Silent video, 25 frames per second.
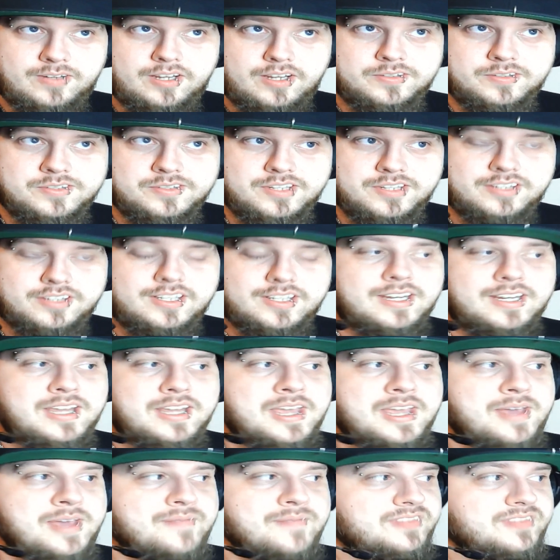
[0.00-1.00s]
Sunday.
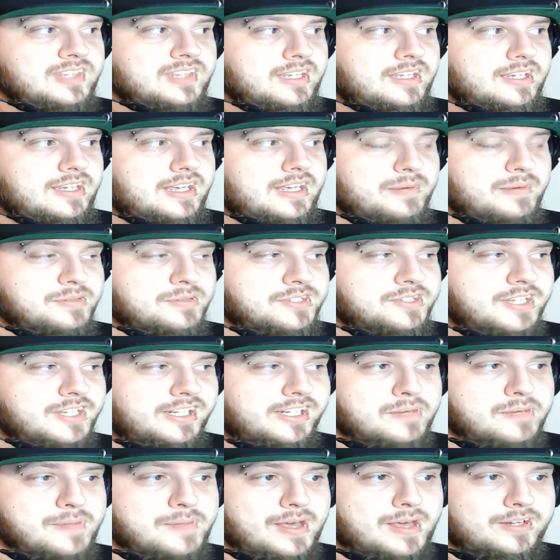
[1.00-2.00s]
And I was
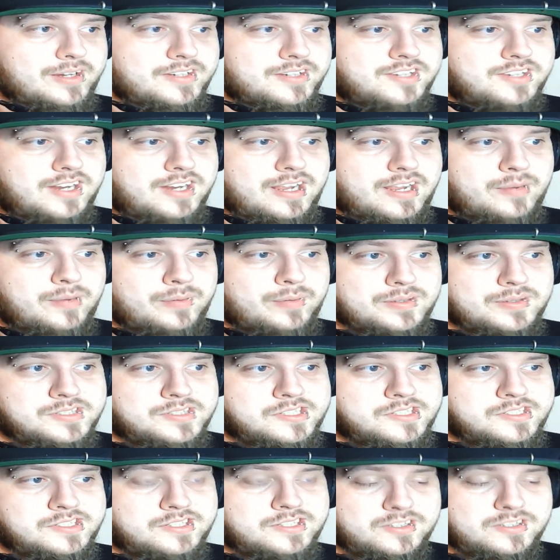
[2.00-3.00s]
thinking about it today when I
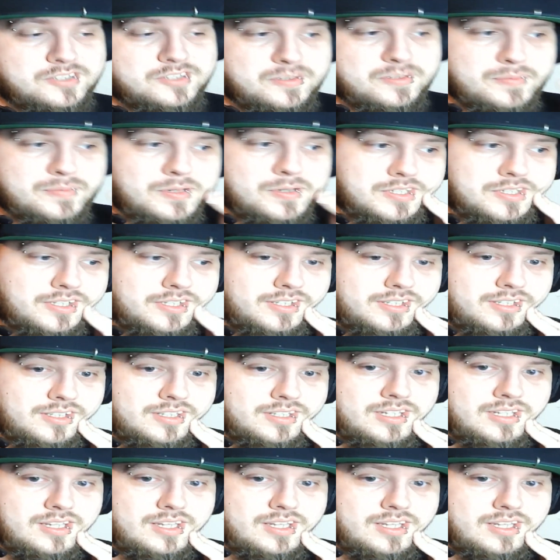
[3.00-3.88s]
was listening to some music.